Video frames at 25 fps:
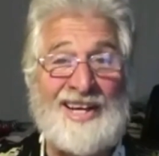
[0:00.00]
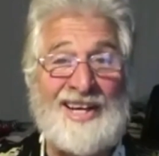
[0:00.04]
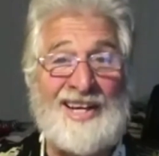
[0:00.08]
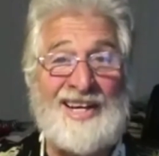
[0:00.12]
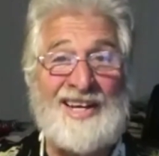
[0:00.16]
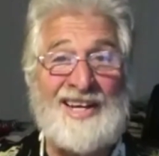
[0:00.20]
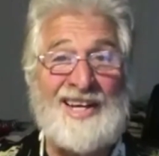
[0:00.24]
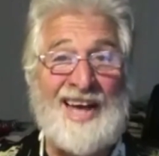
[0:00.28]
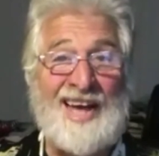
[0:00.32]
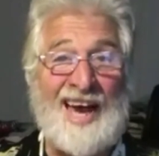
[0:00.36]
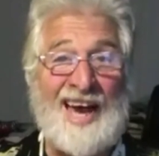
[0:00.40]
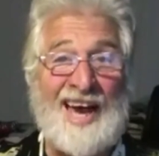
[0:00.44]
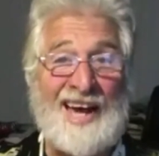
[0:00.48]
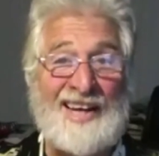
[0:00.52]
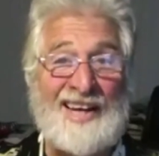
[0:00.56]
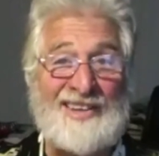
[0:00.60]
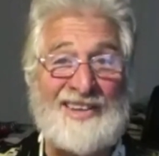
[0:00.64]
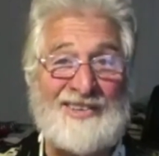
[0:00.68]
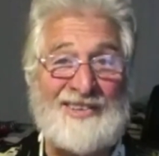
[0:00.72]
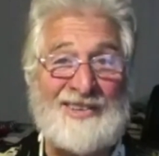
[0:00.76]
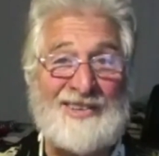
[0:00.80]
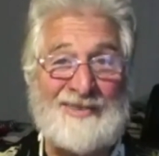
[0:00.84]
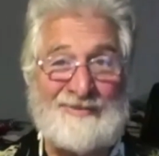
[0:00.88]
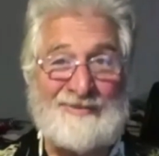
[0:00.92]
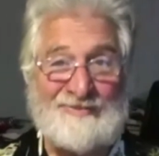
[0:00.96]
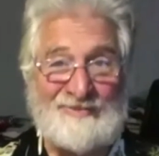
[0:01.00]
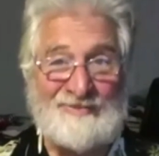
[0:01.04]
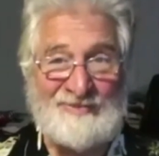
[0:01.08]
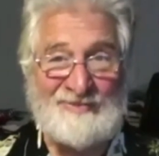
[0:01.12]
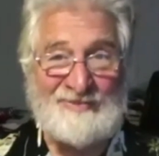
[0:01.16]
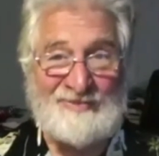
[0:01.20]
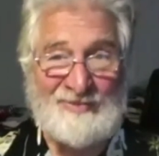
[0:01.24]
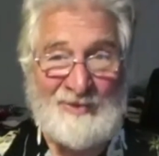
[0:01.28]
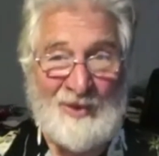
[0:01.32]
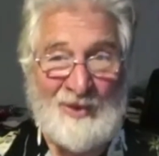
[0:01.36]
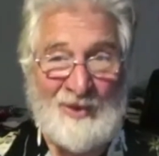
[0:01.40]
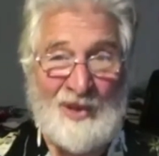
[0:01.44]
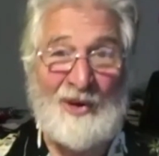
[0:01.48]
And
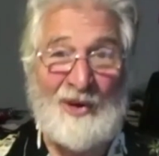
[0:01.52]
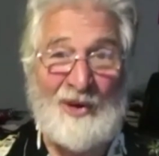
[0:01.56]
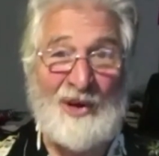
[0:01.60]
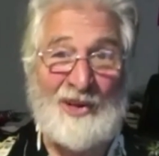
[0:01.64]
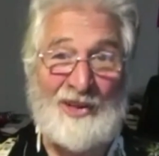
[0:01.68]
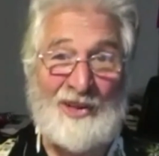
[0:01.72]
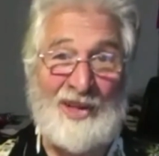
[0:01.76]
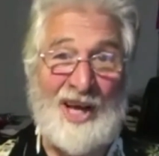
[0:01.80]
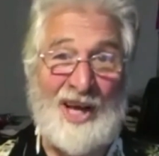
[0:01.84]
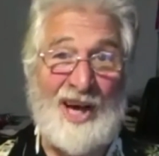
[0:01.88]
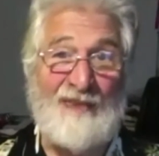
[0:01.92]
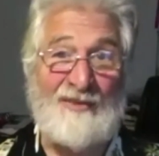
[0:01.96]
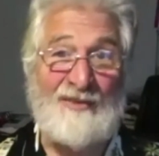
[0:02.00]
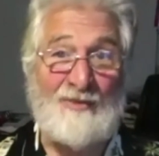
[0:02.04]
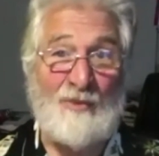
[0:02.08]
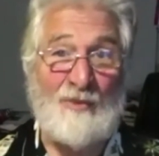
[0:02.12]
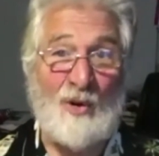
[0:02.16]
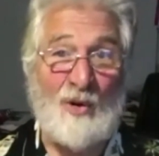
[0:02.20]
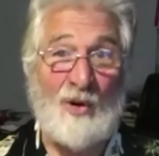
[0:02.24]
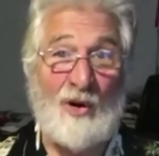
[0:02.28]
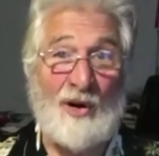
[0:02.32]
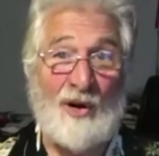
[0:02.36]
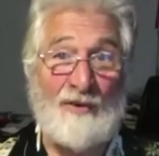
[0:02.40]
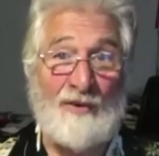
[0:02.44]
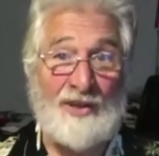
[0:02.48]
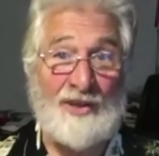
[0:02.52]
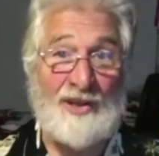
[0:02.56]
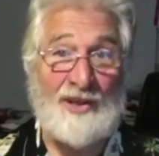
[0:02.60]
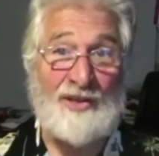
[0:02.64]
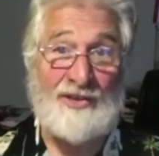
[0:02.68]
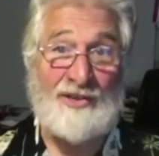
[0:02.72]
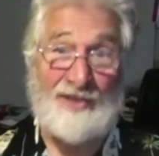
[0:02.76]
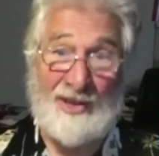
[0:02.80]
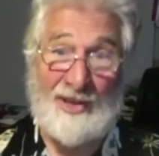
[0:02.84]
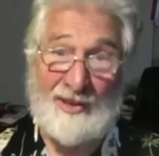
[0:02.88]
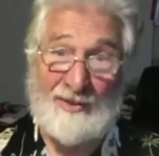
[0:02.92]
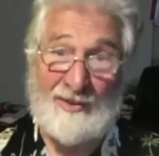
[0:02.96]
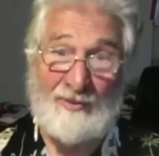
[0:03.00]
we're going to have more of this
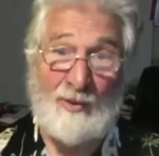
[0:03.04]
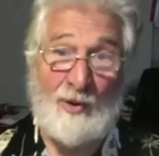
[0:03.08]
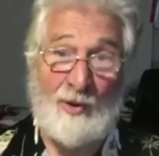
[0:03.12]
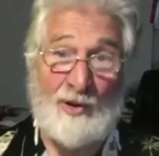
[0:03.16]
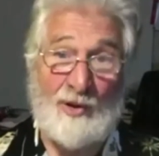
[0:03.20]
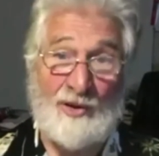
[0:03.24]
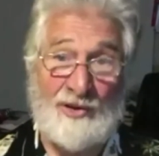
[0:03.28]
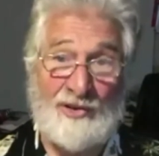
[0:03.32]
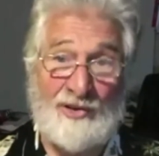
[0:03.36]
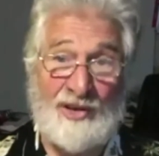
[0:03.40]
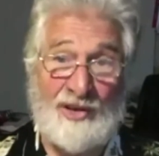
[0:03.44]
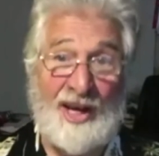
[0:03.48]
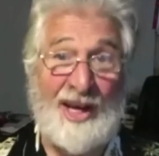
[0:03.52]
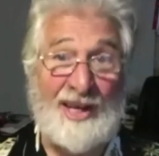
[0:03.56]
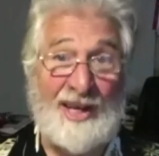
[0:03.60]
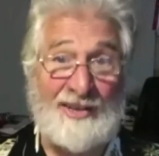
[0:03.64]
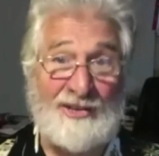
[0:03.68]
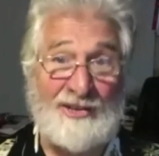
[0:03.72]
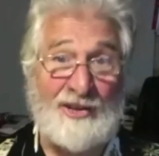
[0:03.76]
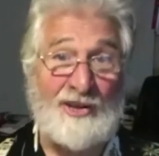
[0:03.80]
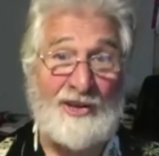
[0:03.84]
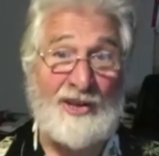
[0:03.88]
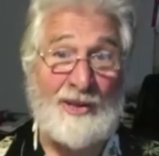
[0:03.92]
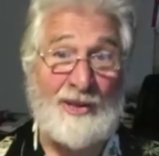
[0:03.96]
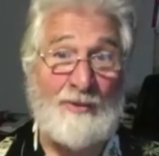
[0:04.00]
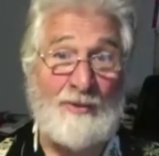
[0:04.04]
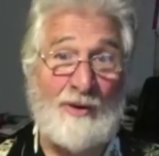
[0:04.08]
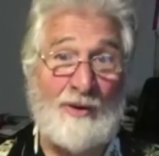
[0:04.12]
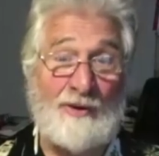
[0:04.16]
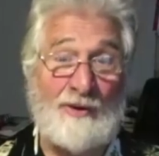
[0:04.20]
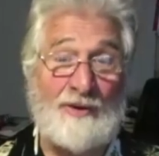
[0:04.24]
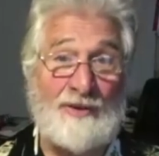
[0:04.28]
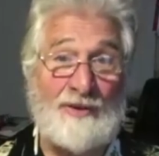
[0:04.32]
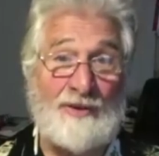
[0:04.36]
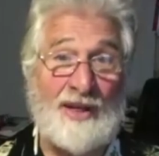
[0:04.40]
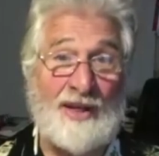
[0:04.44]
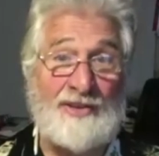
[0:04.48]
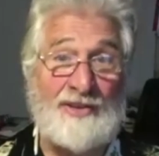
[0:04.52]
and more to say, and certainly more
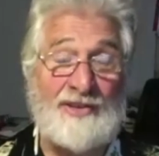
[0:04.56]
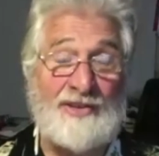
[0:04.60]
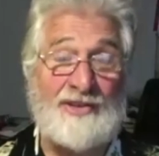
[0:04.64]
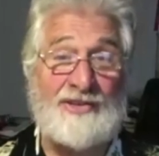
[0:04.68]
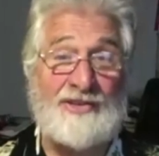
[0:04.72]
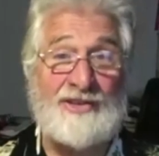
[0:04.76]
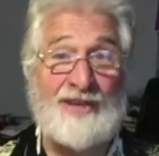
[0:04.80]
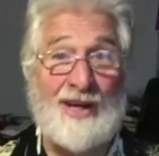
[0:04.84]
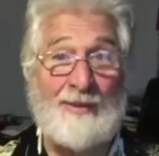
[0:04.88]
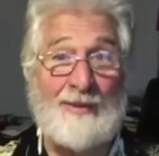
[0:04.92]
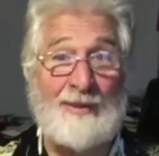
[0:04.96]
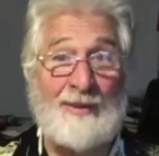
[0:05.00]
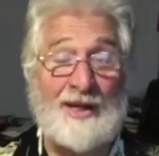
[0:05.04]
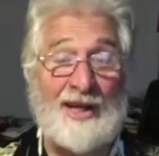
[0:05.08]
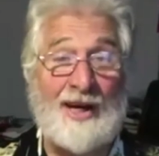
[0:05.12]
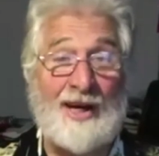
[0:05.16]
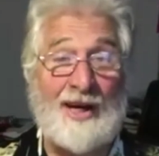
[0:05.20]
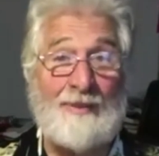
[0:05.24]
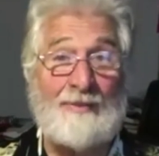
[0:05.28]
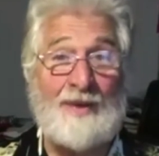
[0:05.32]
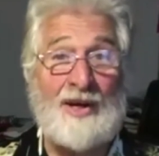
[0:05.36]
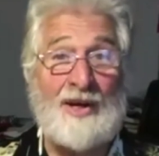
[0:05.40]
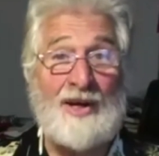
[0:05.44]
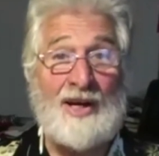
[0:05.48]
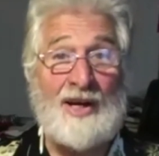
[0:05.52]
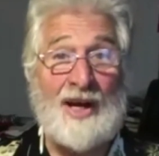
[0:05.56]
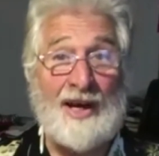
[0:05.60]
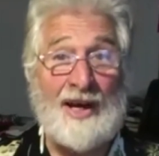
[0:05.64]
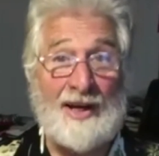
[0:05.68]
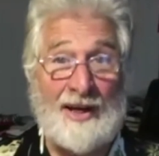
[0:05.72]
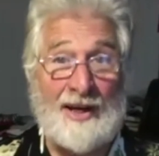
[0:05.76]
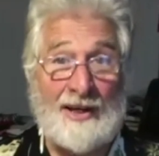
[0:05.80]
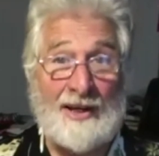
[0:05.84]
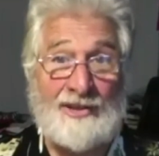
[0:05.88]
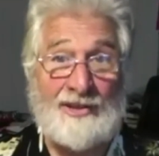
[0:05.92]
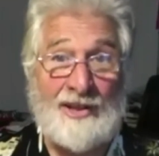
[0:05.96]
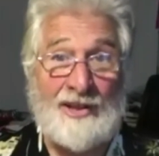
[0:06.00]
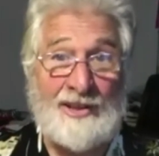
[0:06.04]
reflections coming up at our
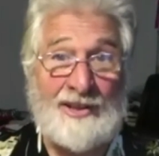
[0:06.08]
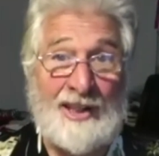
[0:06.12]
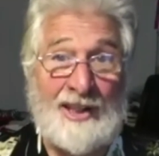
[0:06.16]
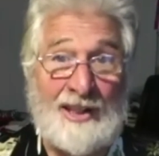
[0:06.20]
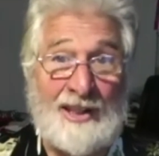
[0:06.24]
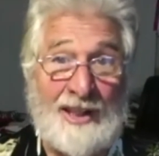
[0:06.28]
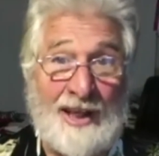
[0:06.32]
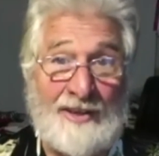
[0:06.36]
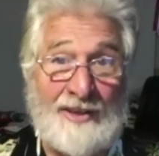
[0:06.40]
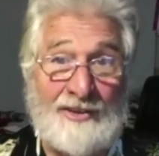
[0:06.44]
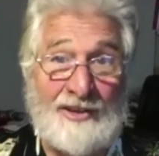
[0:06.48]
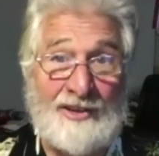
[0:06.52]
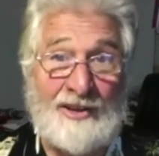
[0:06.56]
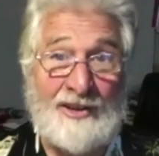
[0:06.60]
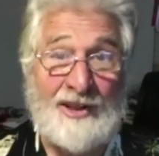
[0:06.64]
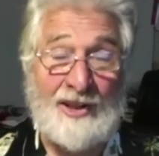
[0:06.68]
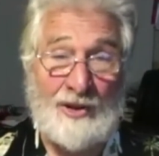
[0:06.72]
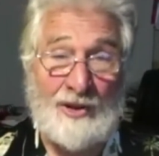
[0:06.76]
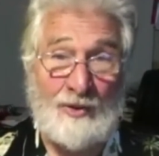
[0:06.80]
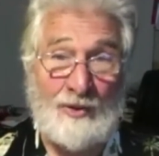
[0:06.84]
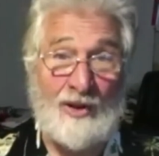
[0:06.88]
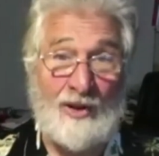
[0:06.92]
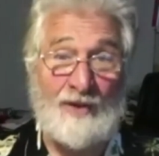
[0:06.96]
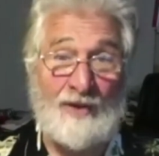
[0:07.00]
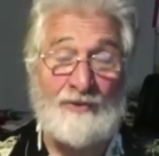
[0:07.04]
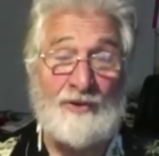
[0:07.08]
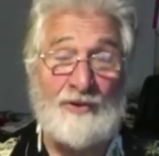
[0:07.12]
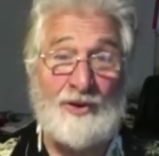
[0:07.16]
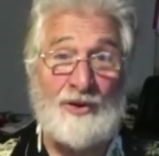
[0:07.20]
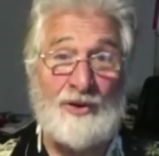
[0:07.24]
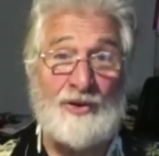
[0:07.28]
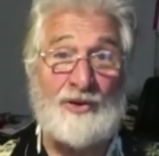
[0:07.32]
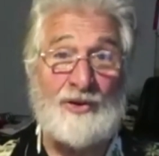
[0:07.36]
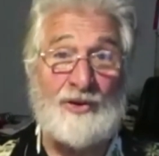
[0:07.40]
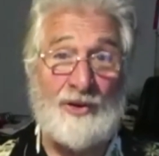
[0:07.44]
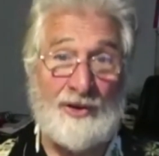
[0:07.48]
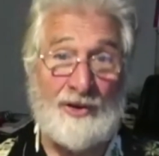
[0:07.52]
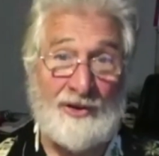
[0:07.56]
Sunday lesson at 12 noon
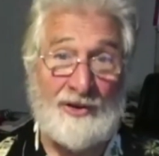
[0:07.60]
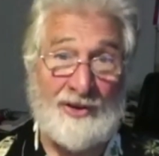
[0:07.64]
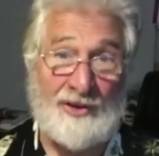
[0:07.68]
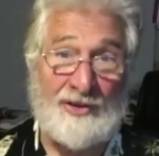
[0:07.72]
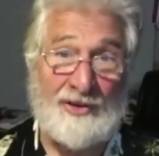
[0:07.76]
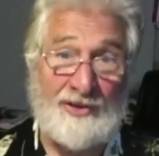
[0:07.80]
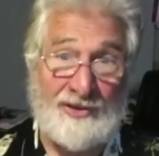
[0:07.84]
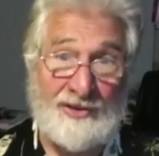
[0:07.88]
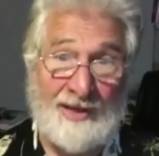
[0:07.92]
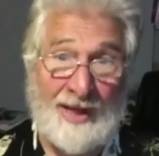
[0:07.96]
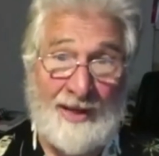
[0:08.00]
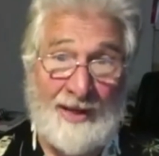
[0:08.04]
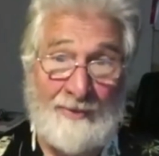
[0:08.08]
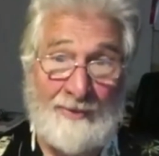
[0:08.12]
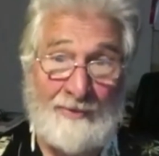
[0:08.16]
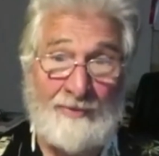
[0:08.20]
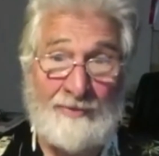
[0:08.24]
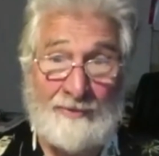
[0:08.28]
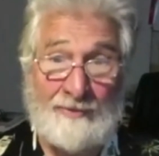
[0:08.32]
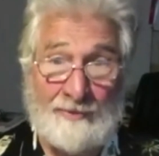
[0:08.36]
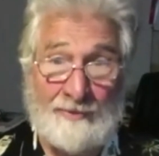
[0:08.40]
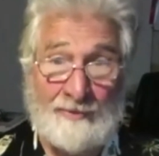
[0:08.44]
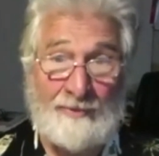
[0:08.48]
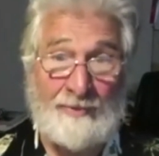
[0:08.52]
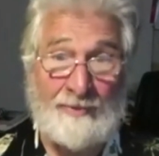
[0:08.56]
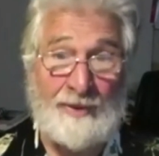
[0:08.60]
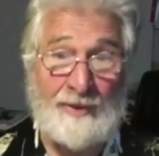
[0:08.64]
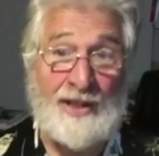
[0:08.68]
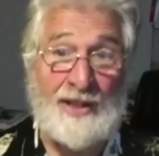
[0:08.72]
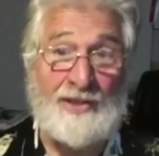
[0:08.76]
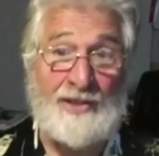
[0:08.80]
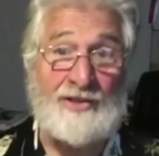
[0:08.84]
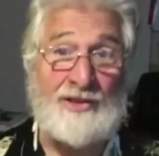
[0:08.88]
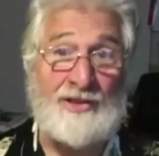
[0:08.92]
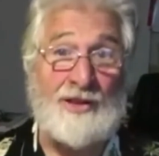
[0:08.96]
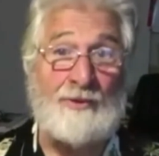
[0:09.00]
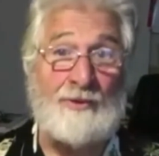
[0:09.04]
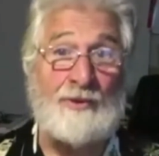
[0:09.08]
on this same place
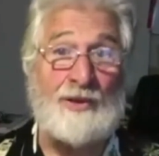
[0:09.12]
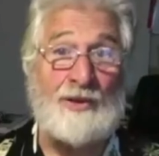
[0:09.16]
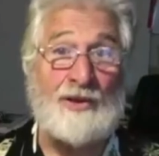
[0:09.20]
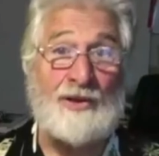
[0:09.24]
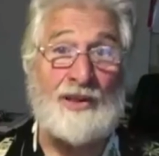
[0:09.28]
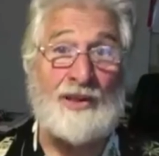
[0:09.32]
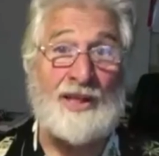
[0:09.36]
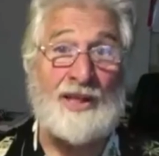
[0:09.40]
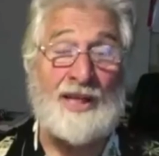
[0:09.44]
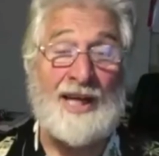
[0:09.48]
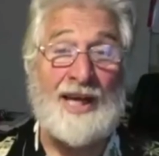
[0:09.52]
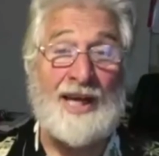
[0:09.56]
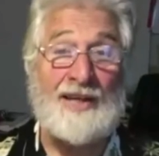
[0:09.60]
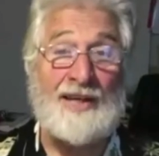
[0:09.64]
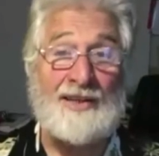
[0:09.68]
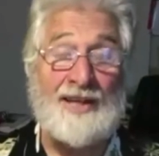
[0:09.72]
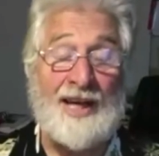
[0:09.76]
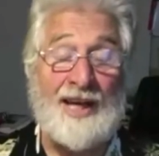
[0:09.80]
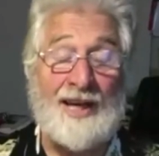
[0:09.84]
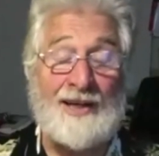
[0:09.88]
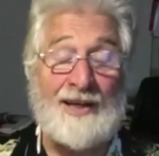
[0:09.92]
that we're looking at now.